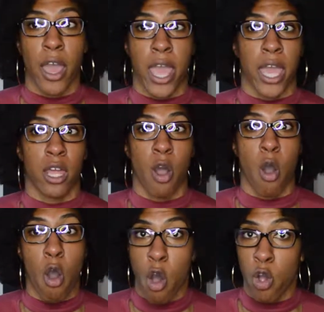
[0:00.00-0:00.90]
and
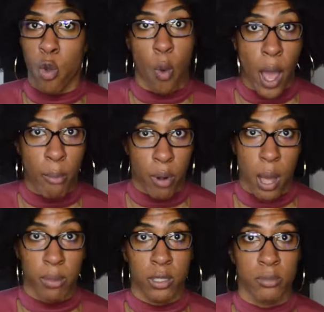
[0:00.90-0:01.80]
all quant
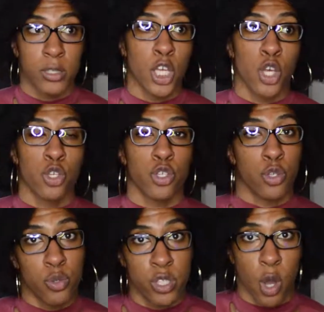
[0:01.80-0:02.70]
problems,
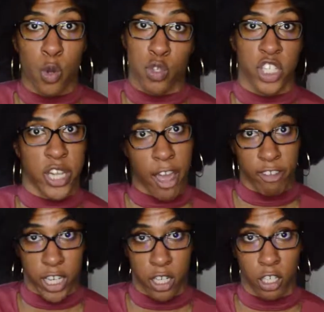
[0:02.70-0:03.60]
use the OG
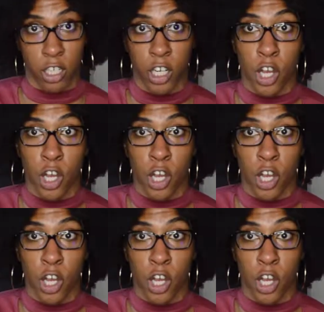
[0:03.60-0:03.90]
Navigator.